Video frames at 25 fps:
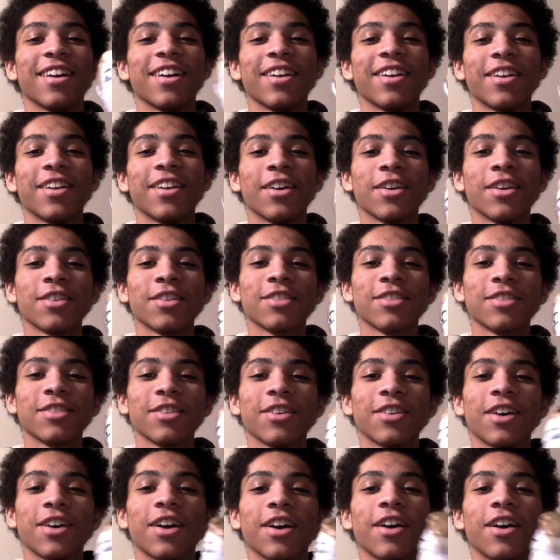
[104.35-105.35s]
and also,
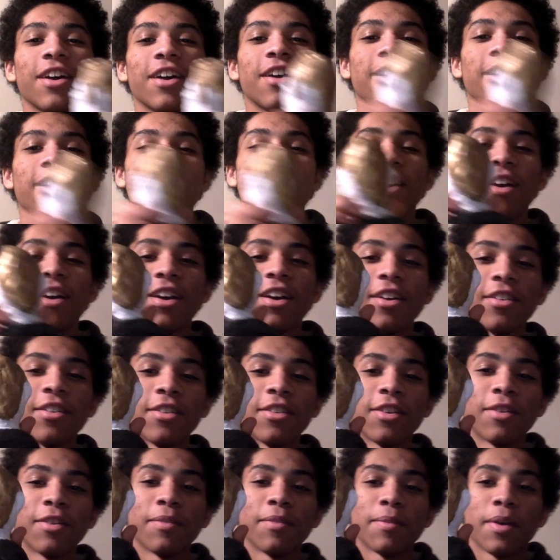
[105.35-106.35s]
uh, I don't
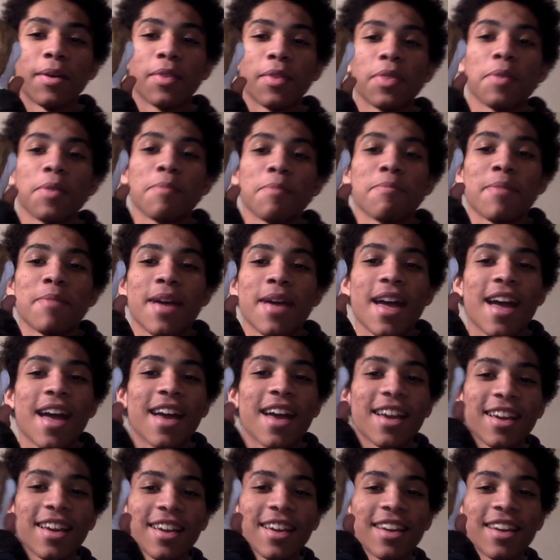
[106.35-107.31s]
know about the back.